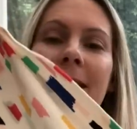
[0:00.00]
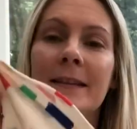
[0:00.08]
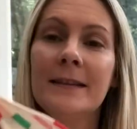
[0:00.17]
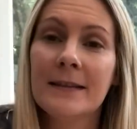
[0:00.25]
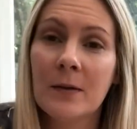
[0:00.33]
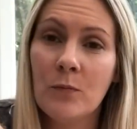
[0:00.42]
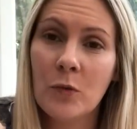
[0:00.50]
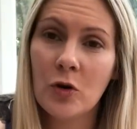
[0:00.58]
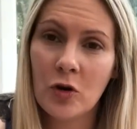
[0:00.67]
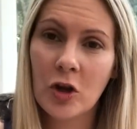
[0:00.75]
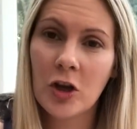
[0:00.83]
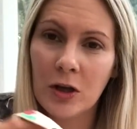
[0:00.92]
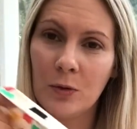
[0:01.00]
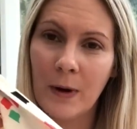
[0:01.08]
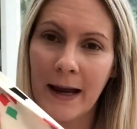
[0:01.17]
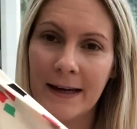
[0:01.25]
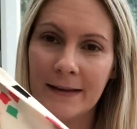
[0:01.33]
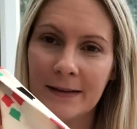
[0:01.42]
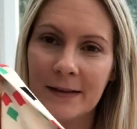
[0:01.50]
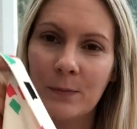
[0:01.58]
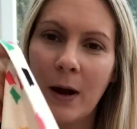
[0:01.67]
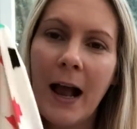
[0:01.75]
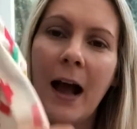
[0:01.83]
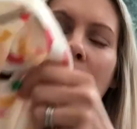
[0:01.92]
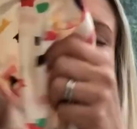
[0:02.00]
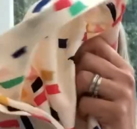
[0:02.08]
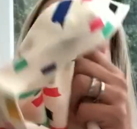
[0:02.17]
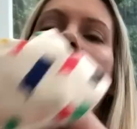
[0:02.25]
in some more colourways as well.